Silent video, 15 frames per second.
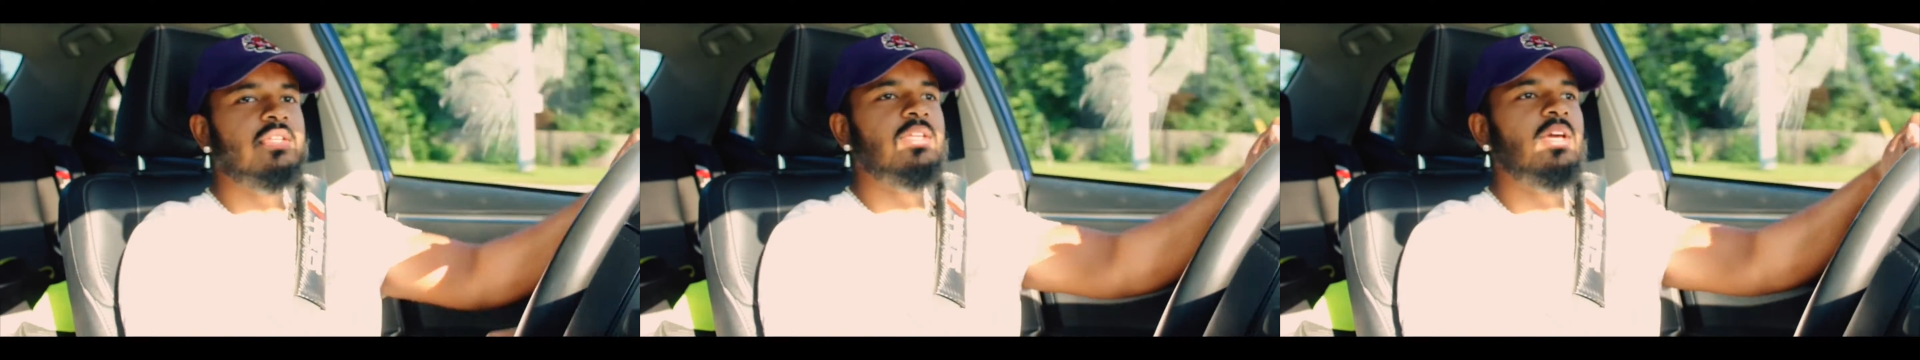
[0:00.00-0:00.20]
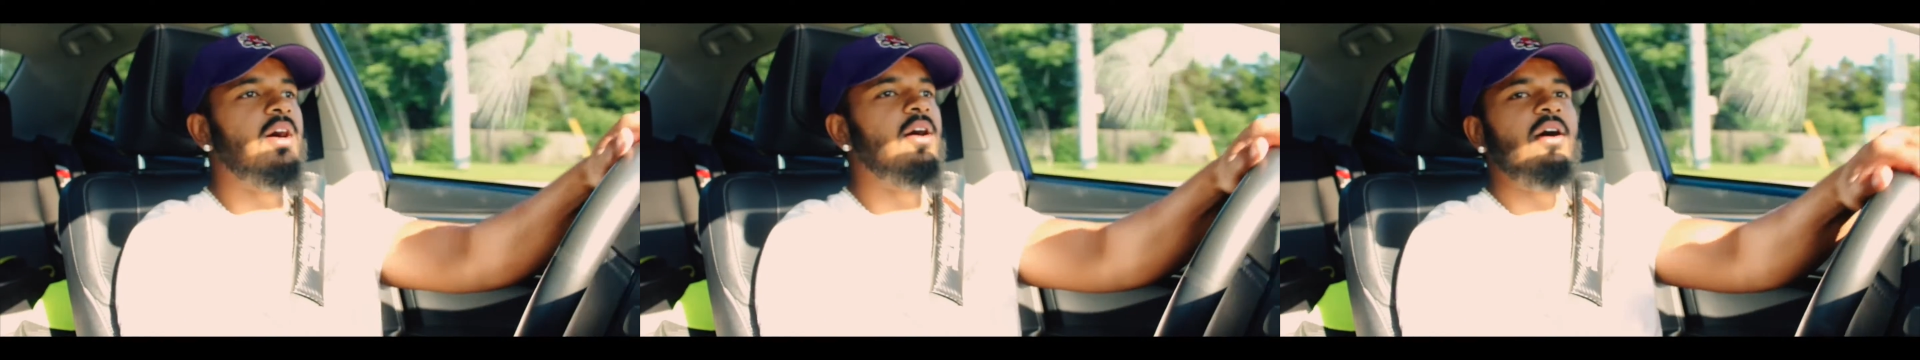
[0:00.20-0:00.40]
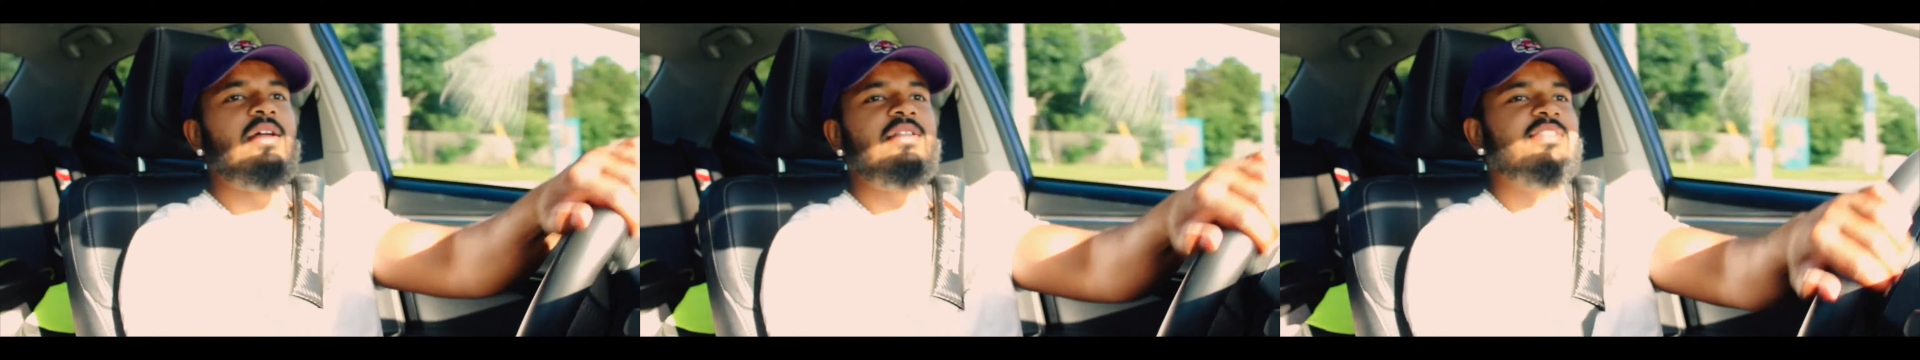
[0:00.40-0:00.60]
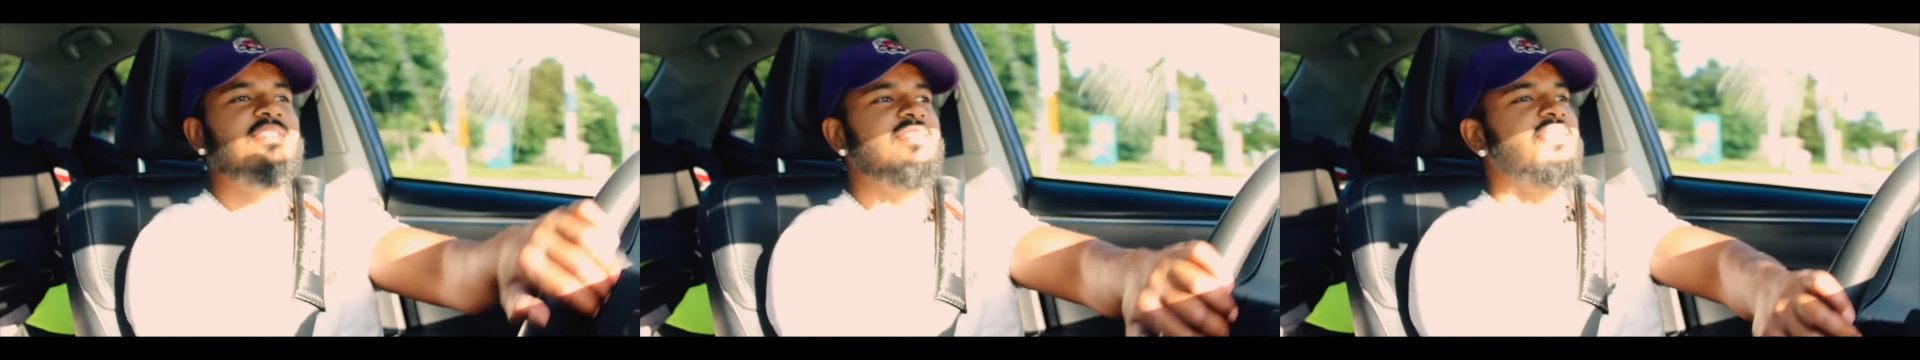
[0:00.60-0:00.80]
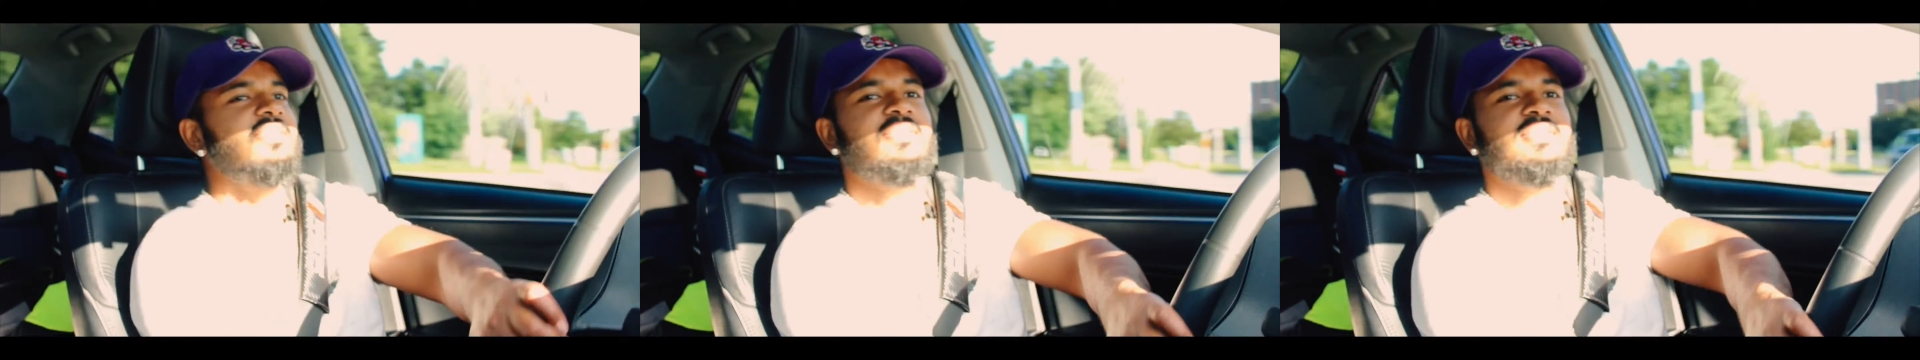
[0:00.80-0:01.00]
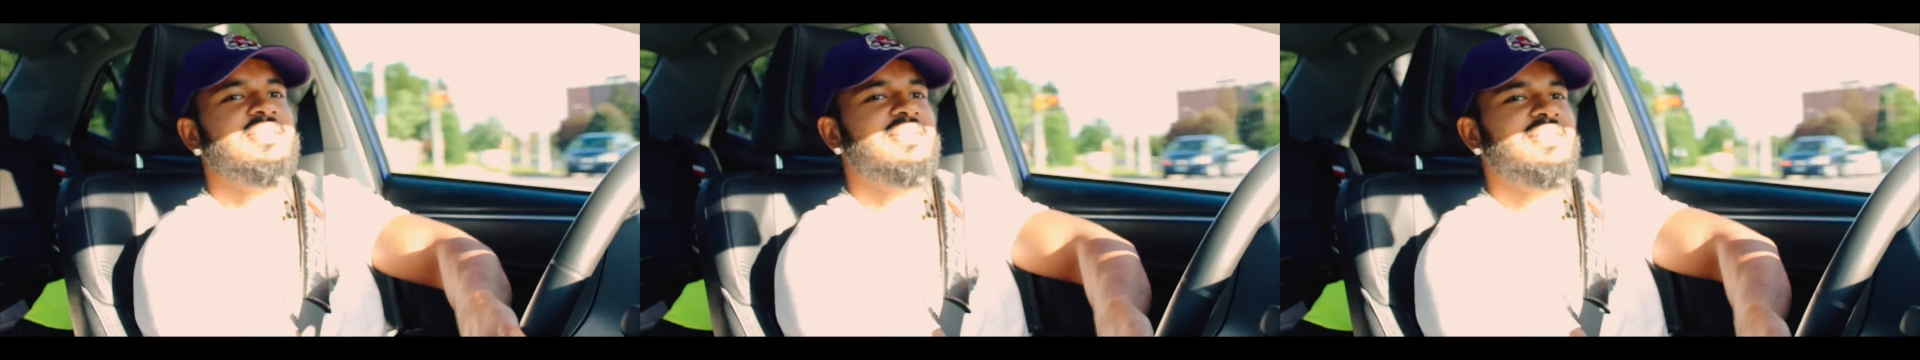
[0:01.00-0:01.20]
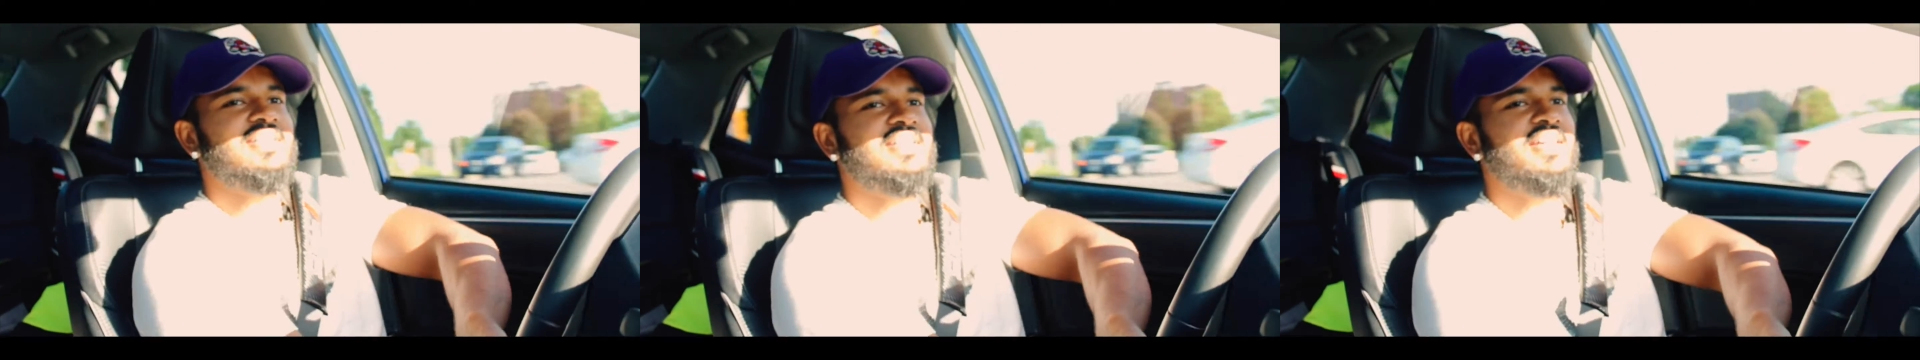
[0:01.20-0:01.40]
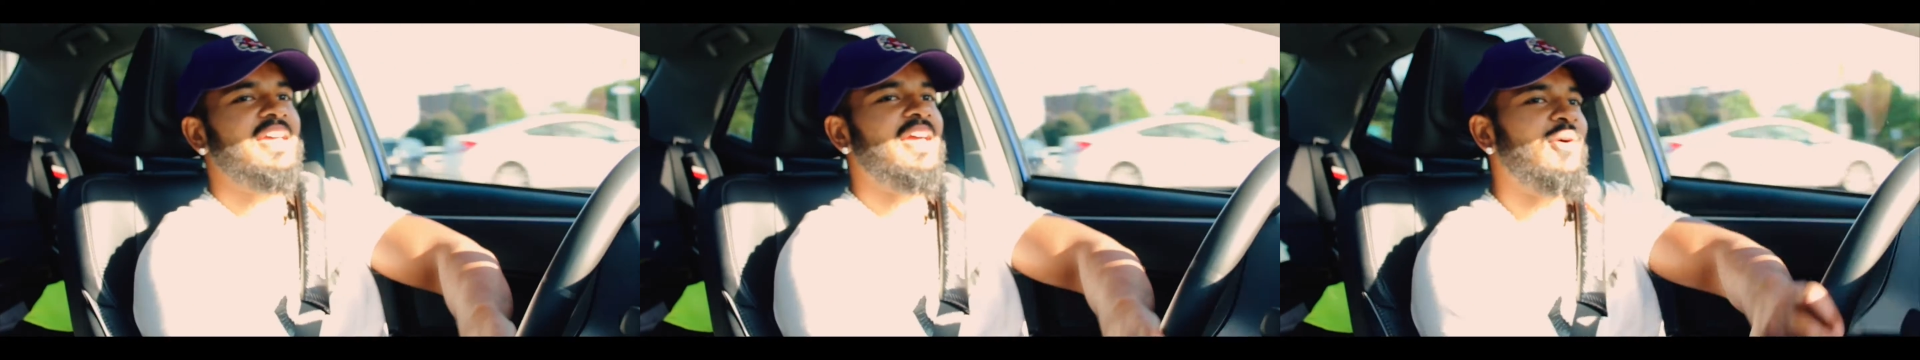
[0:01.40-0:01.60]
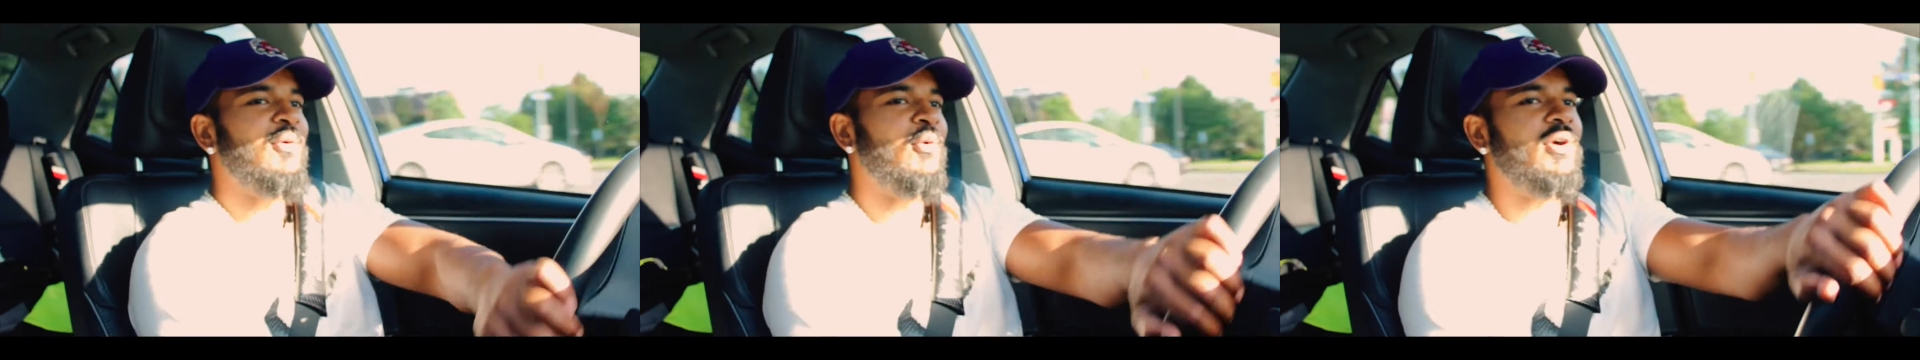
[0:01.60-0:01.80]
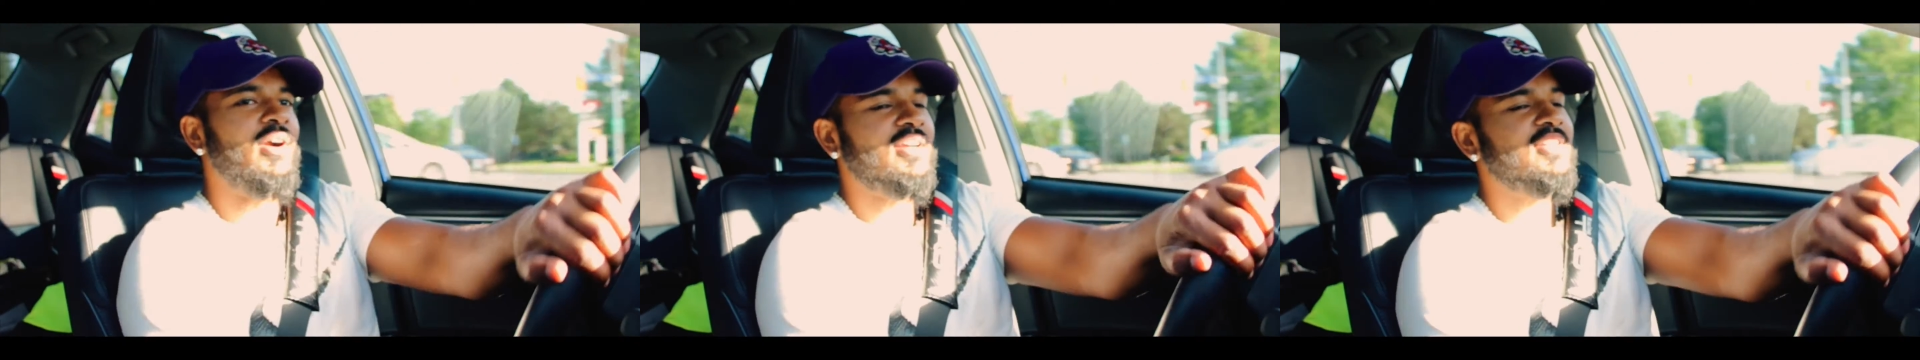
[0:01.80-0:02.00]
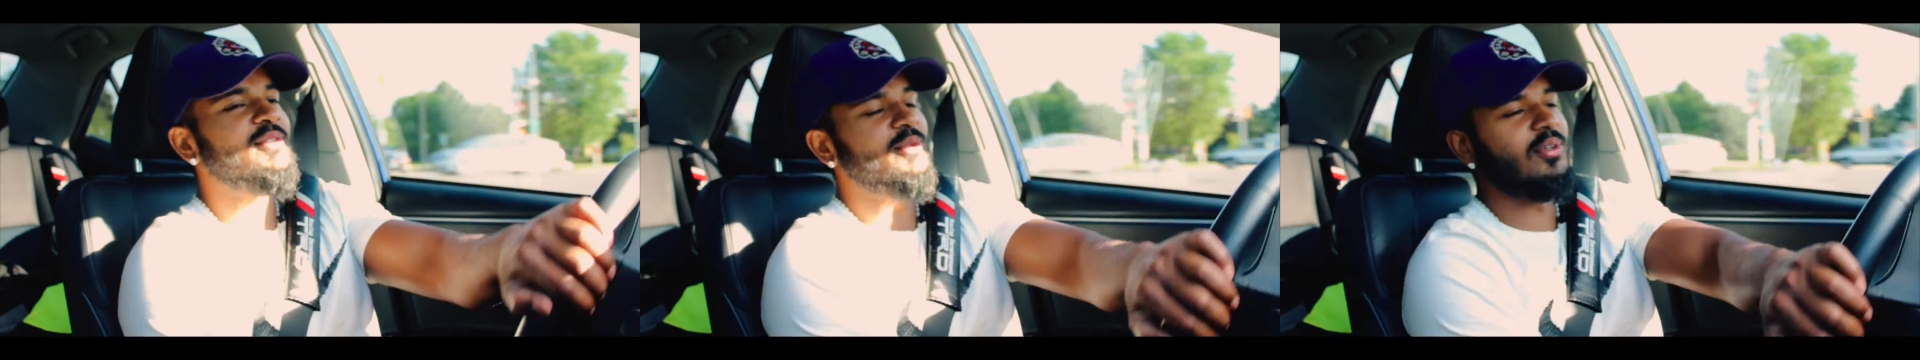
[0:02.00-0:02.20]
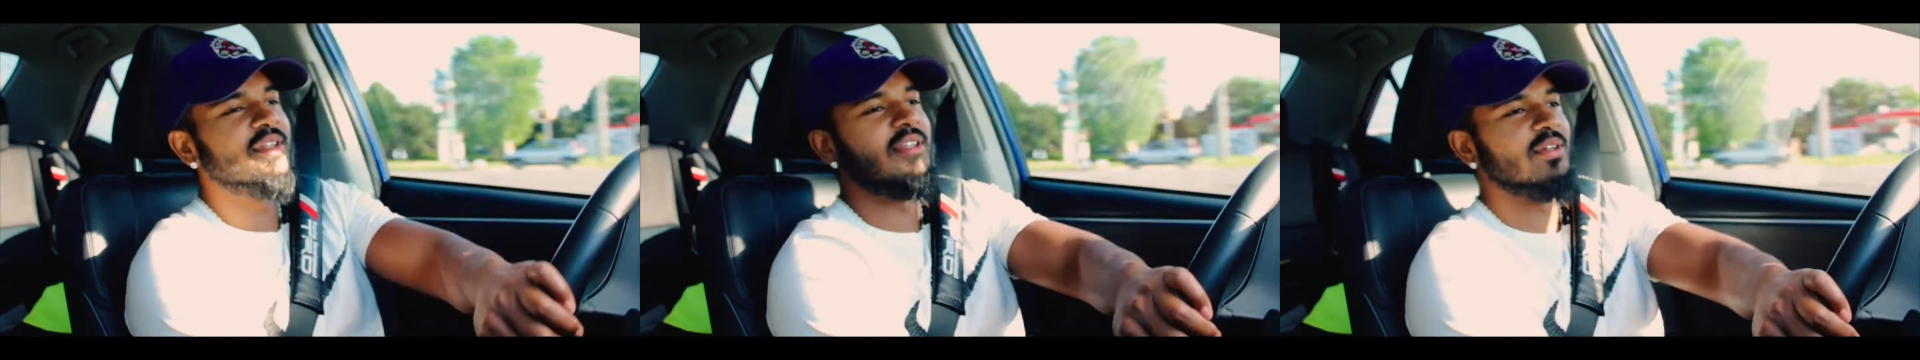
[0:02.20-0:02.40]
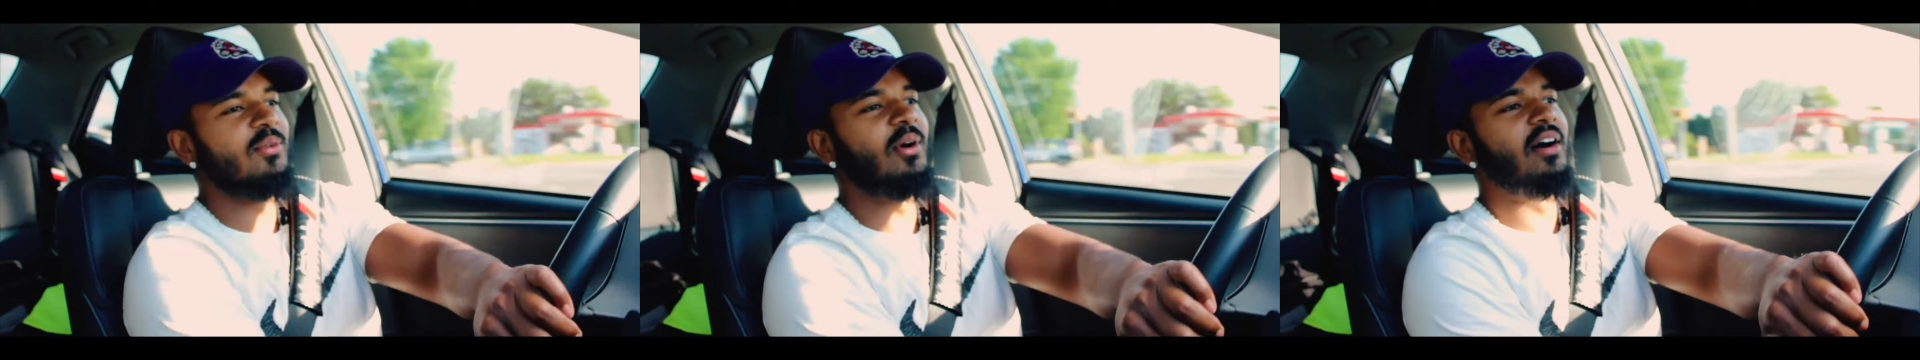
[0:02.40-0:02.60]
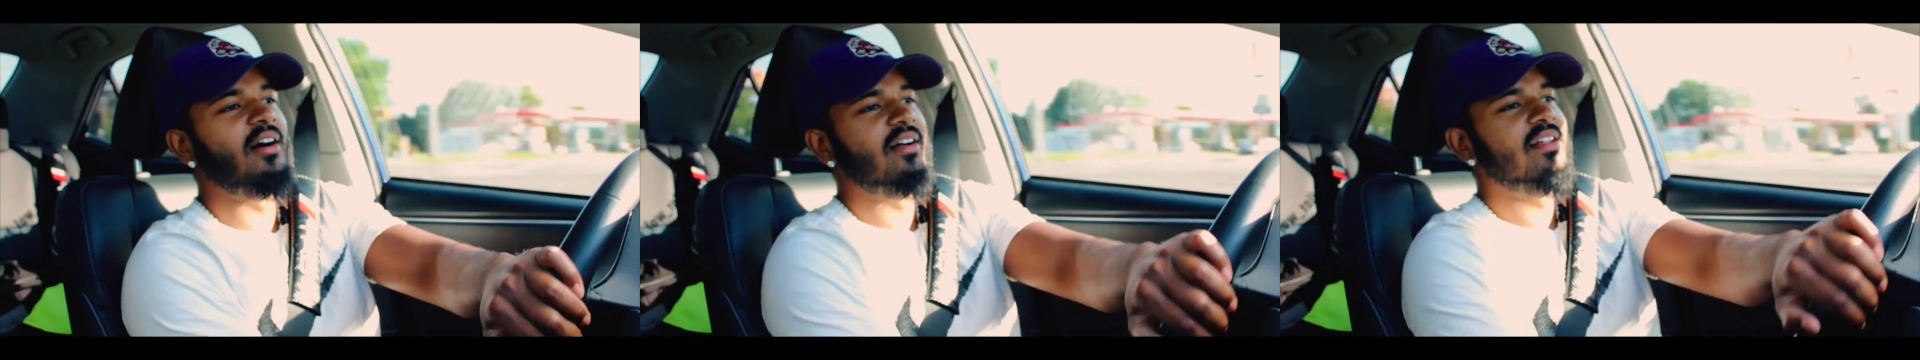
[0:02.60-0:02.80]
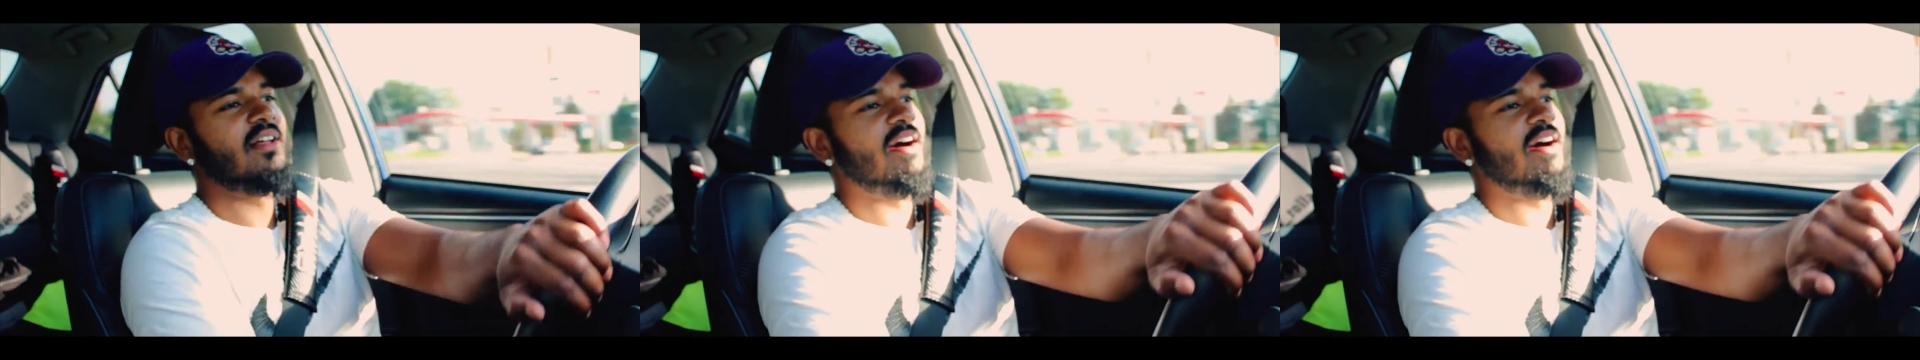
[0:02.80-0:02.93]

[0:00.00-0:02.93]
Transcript: yo, it works really well.